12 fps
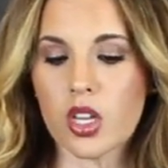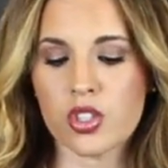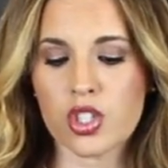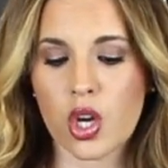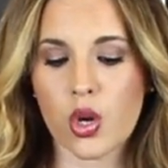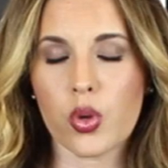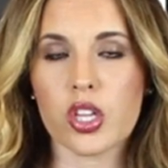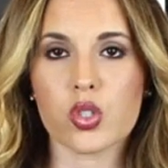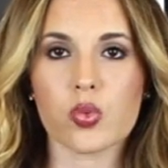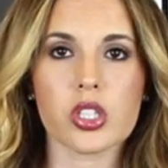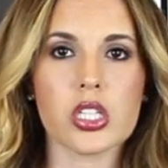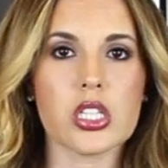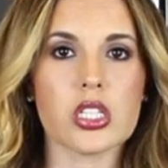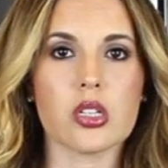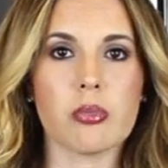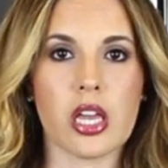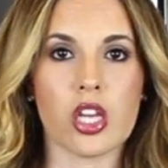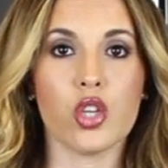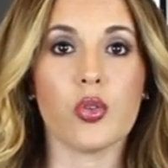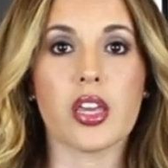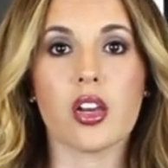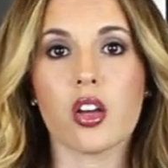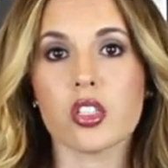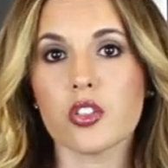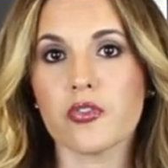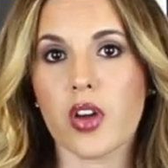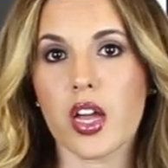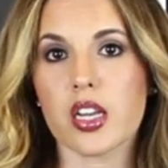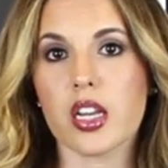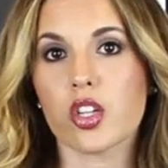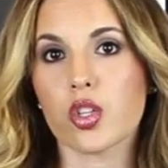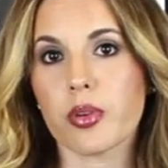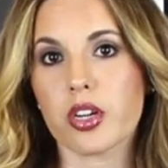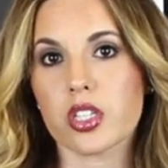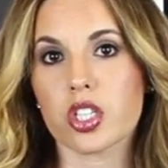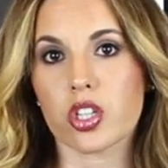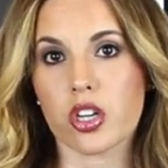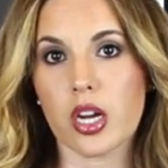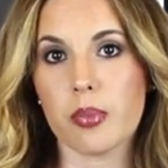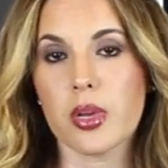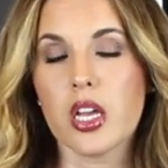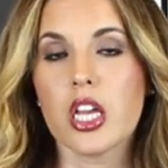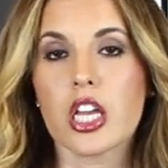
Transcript: So it's really easy to make. You can also find elderberry syrup